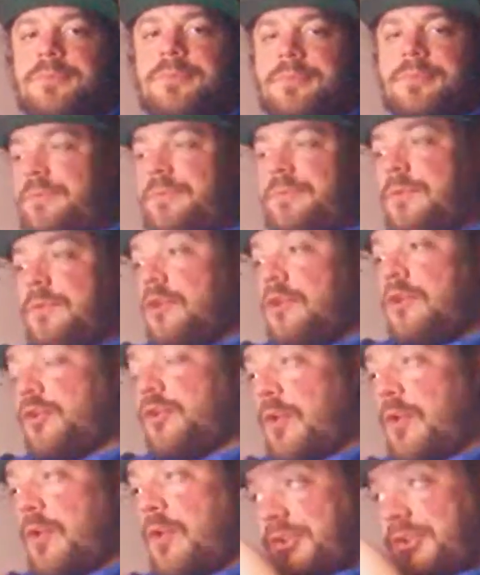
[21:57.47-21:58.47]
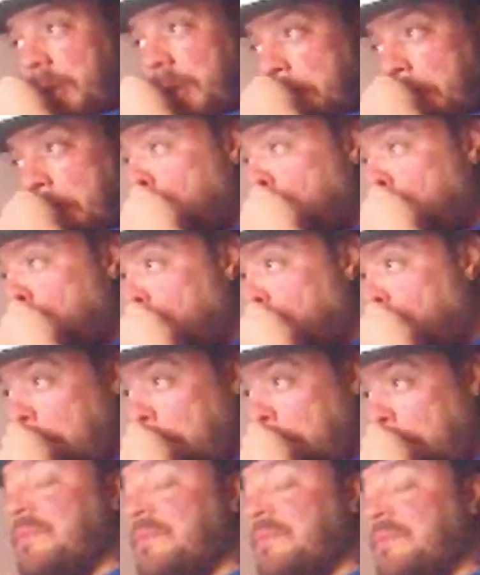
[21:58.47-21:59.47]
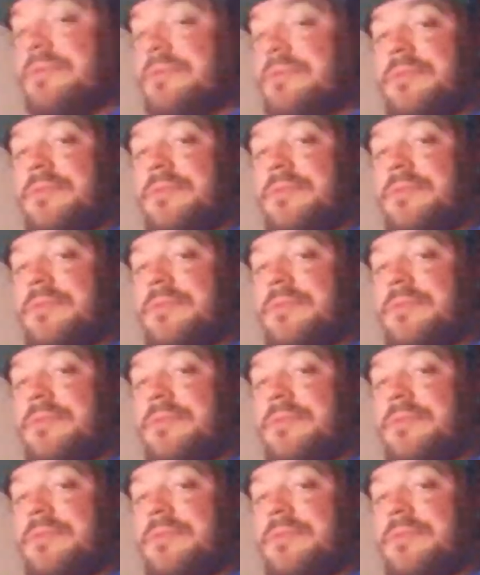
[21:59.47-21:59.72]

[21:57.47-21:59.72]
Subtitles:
This court stuff. It's cold,